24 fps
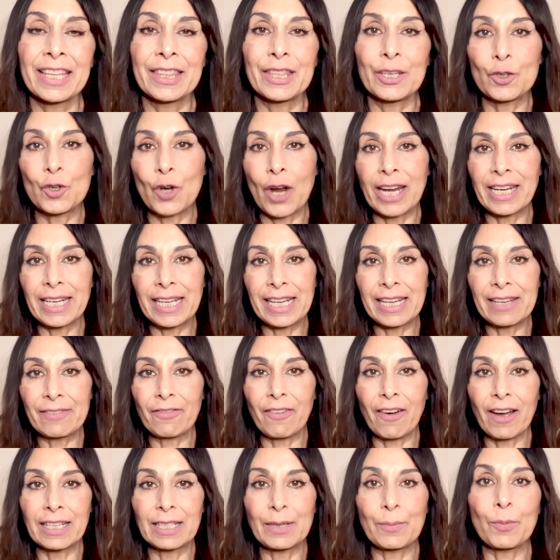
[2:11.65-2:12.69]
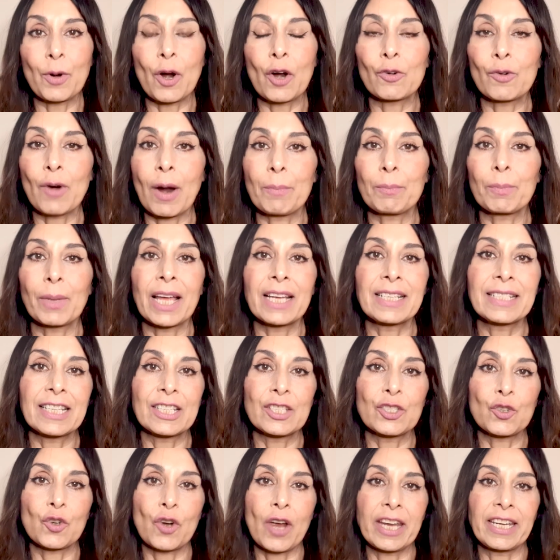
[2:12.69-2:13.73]
The Trainee Finder program
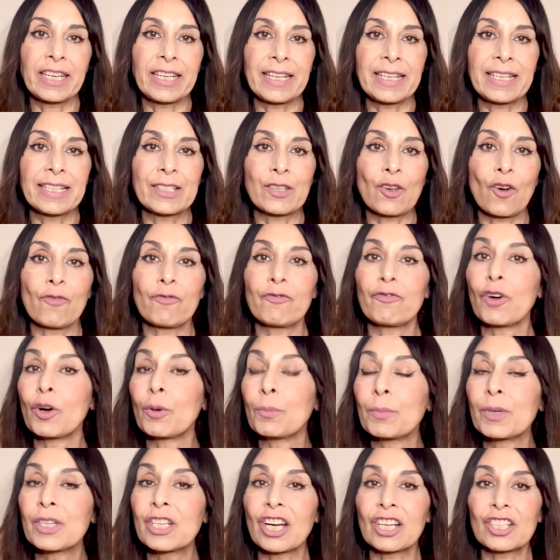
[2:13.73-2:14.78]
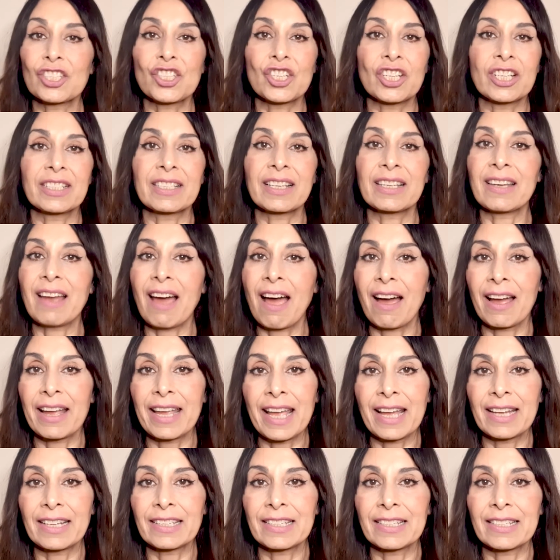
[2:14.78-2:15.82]
places trainees on film productions and
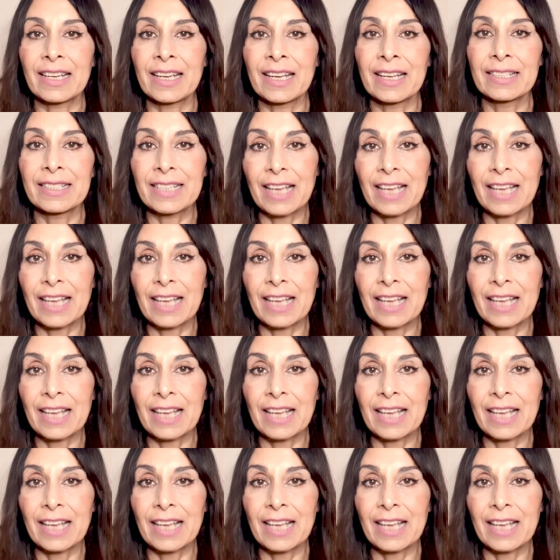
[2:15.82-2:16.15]
high-end